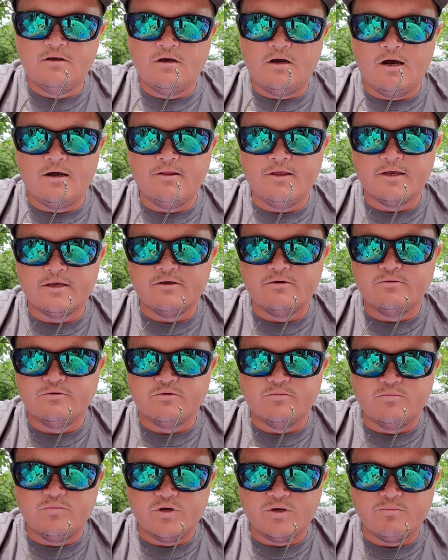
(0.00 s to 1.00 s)
I like using
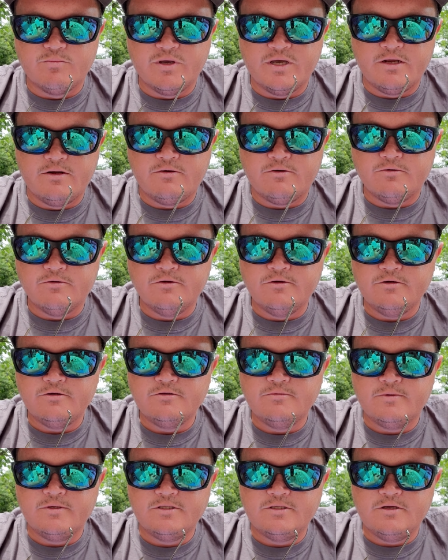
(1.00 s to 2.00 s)
big bait holders
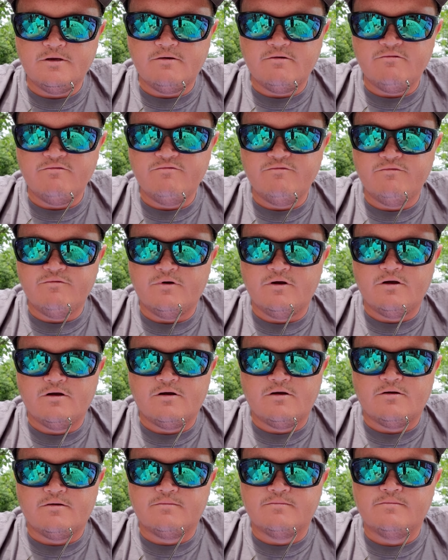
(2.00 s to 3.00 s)
myself.
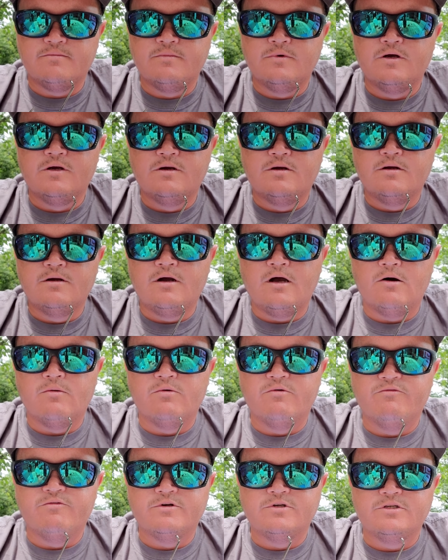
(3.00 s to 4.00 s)
I will
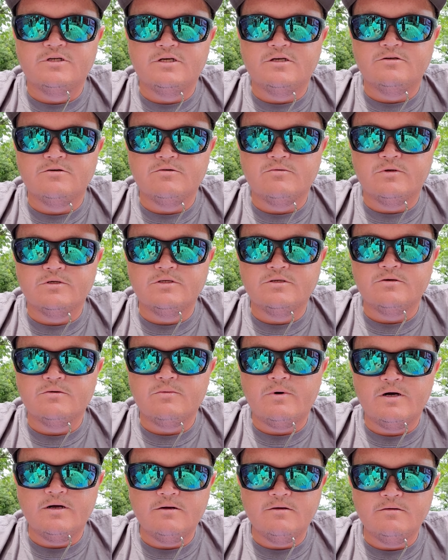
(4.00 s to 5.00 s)
fish teasers once in a
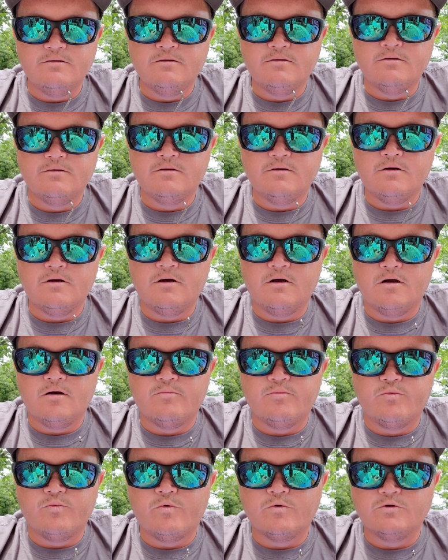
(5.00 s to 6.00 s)
while, but
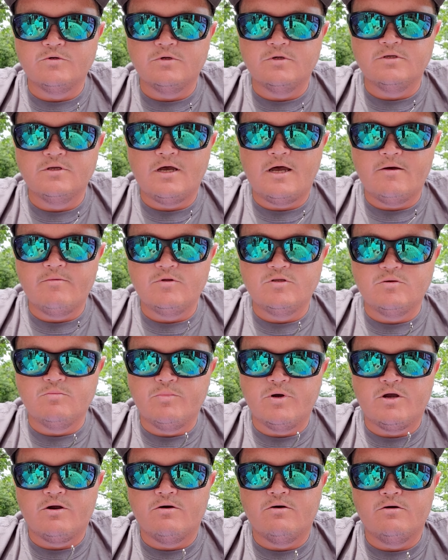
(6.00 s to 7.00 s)
most of the time it's a
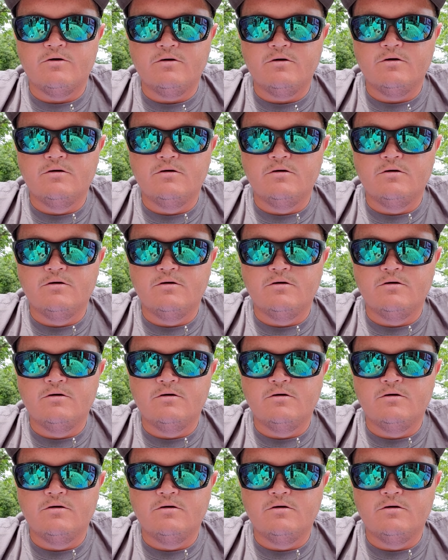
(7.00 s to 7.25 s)
bare hook.